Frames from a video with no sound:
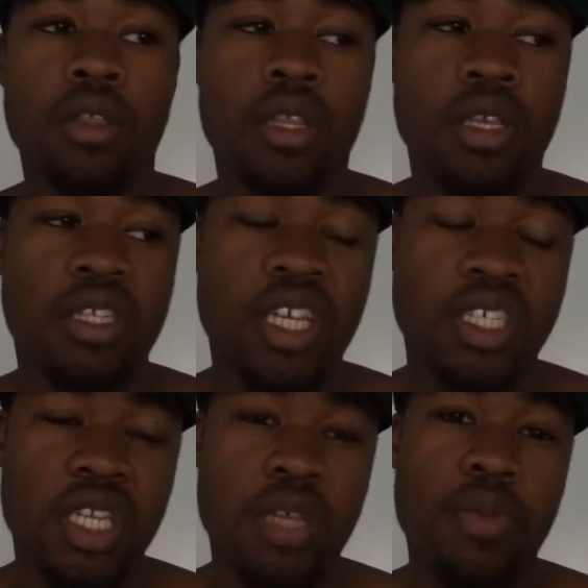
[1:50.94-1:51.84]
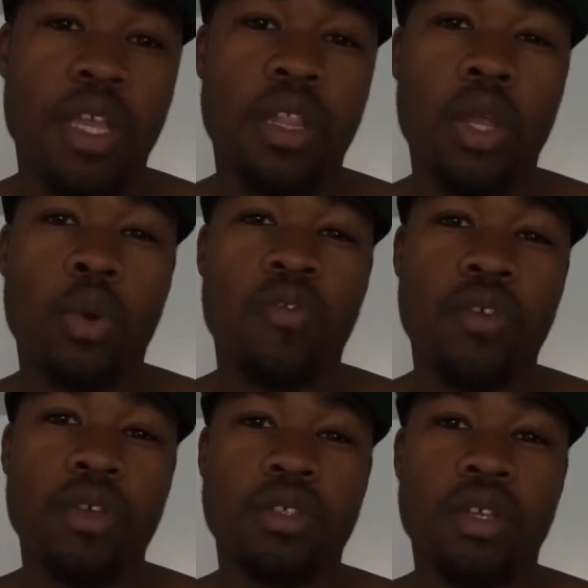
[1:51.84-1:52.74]
the intensity being lower for
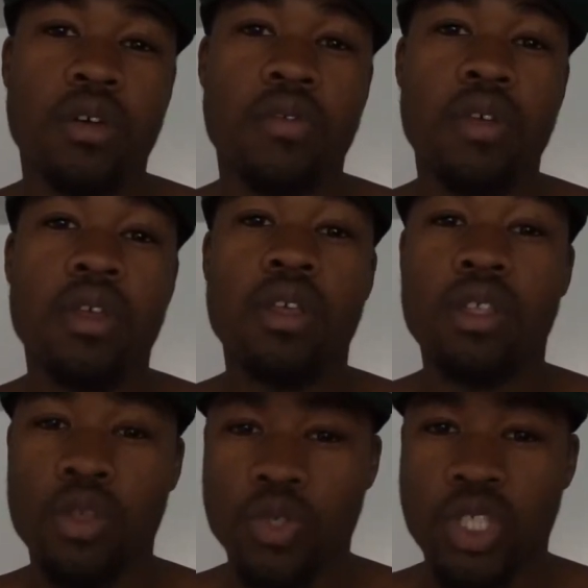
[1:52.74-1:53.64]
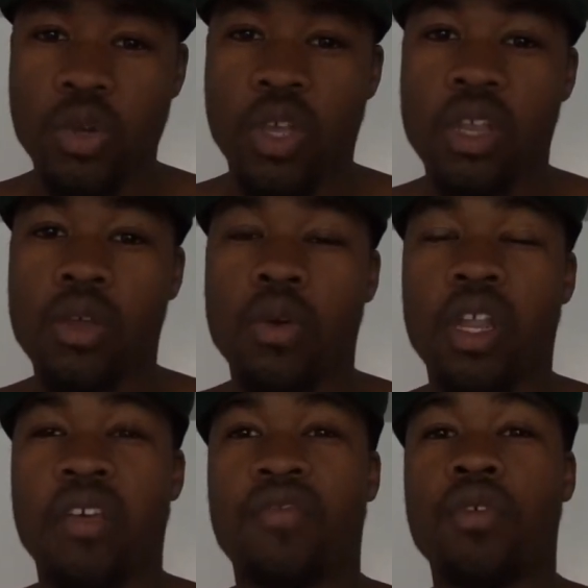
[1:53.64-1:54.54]
yourself. You still can do it
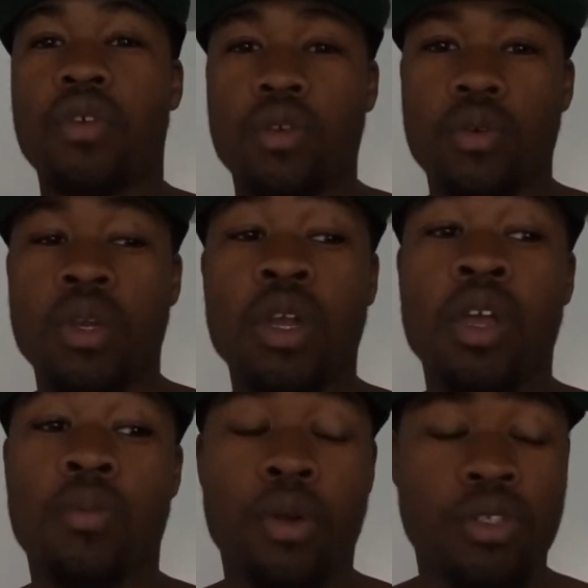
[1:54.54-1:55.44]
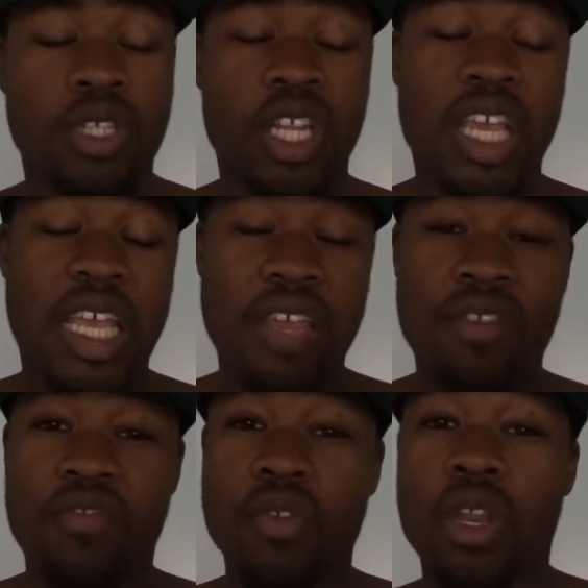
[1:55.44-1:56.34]
if you're a new person, even
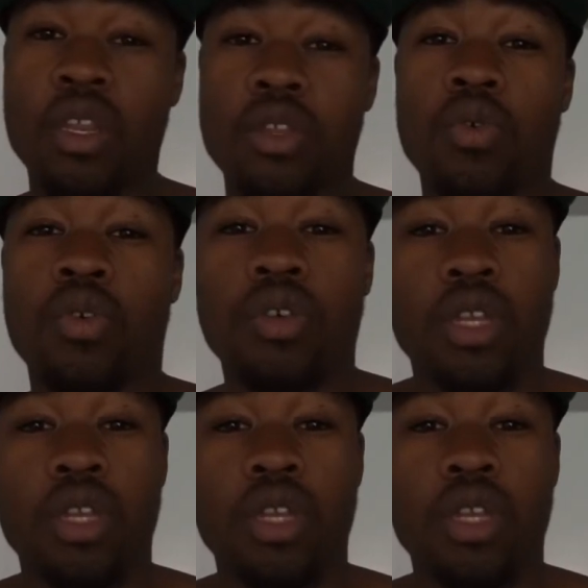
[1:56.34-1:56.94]
if you need to do it on your